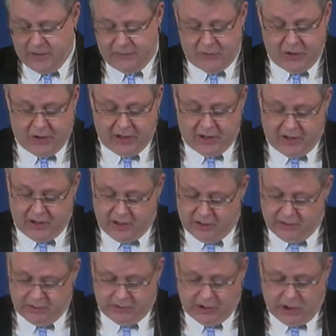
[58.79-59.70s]
If you
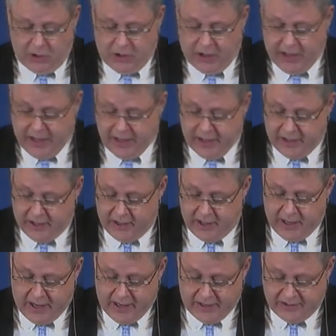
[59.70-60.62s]
could locate
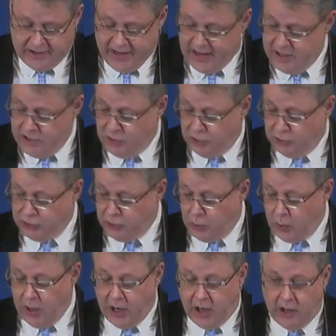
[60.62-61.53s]
Daniel
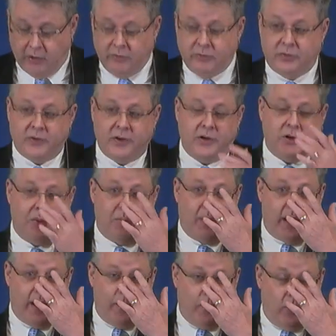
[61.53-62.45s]
12 in your
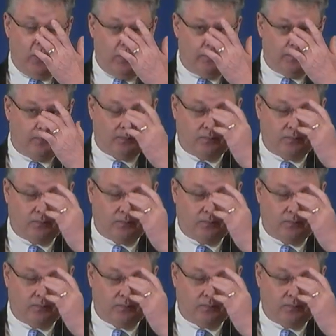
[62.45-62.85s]
Bible.